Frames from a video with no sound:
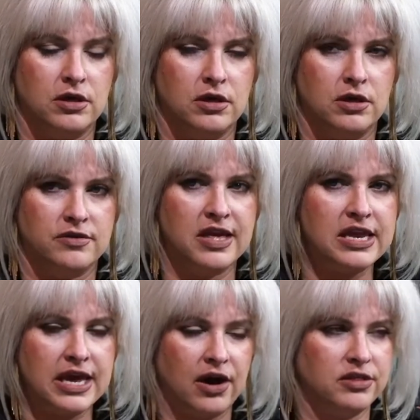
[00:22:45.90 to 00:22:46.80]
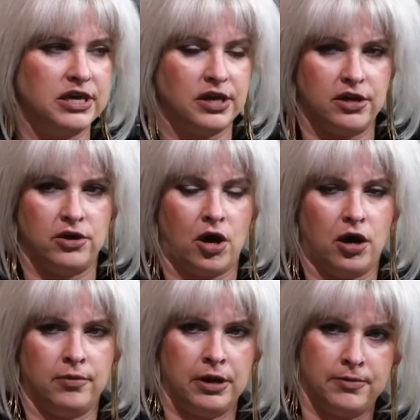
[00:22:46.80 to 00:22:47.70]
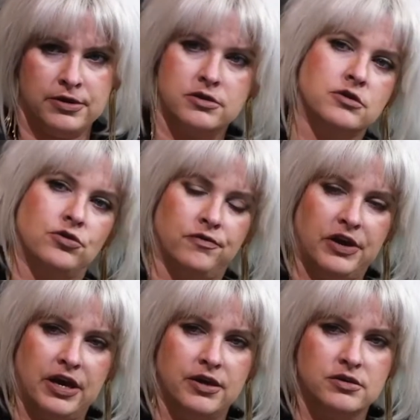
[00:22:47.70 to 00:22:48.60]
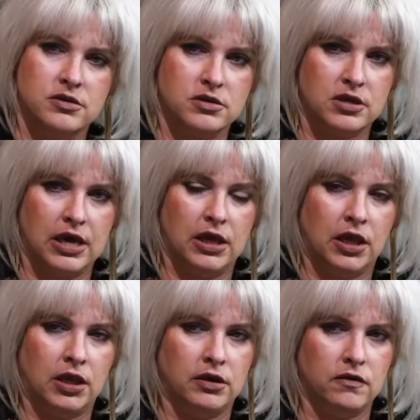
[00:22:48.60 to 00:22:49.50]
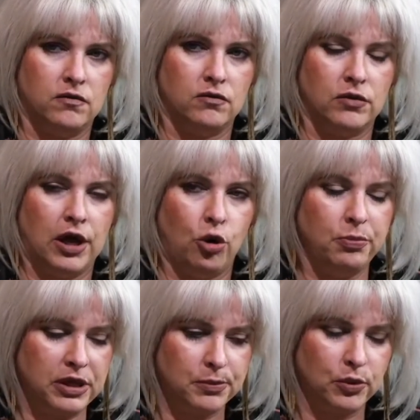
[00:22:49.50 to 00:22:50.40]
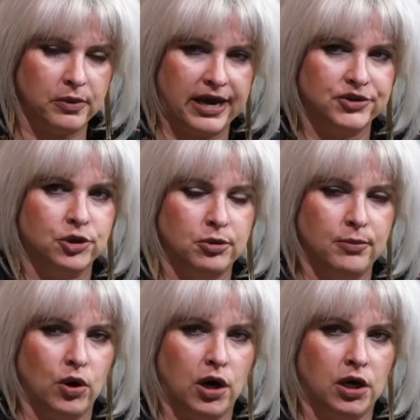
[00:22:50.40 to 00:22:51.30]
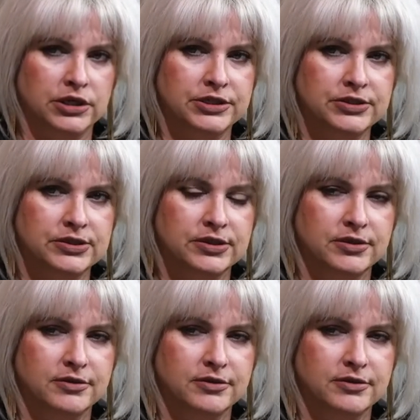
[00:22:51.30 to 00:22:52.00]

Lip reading: sending out, I think anonymous surveys can help people actually be more honest.